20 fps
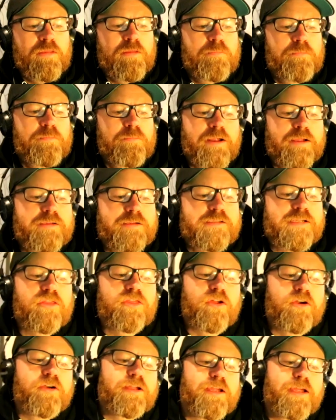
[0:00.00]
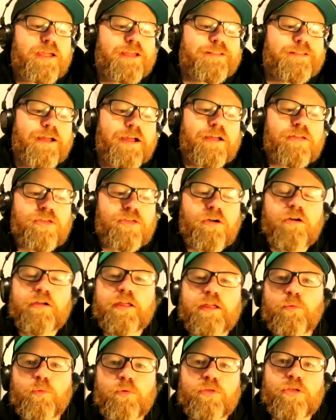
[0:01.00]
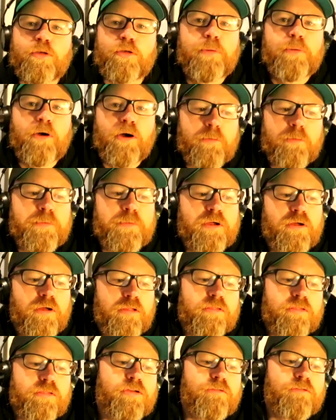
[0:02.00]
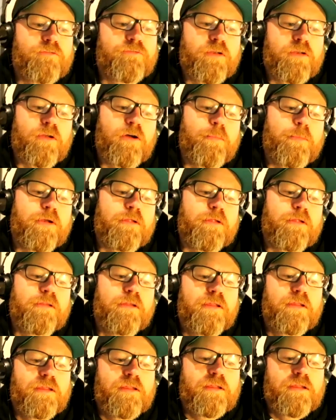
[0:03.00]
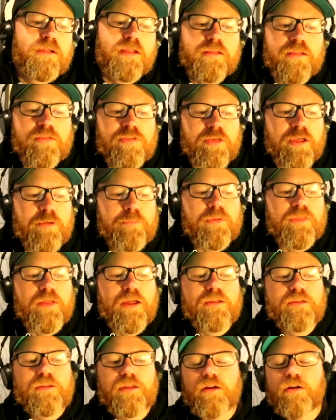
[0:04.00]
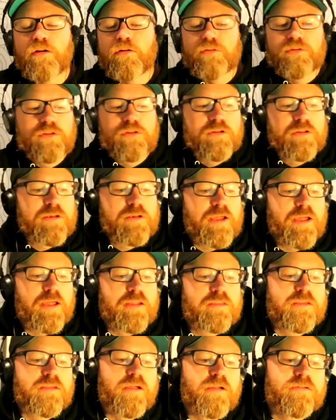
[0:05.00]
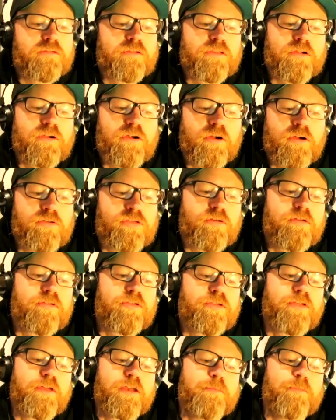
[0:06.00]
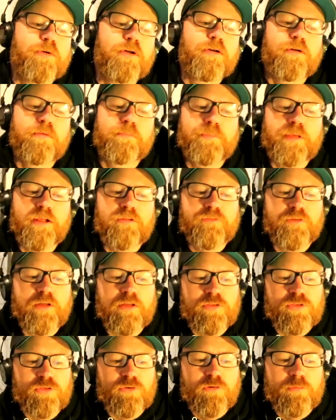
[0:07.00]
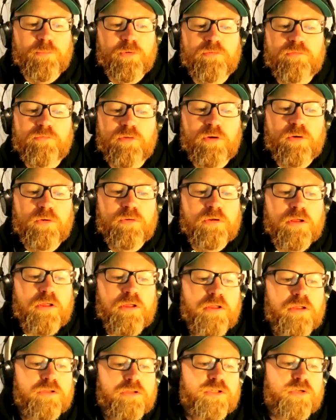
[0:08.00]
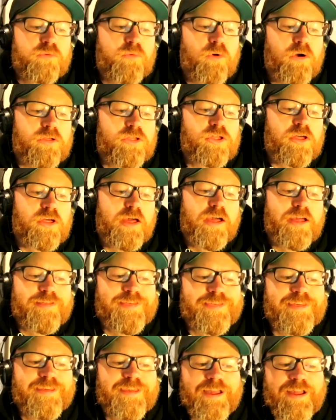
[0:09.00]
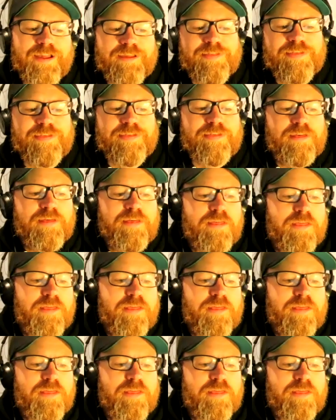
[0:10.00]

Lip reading: By 1938, ice hockey was a pop culture phenomenon. In December that year, you could head down to the Curzon Cinema on Belfast's Ormer Road to watch Icy Ice,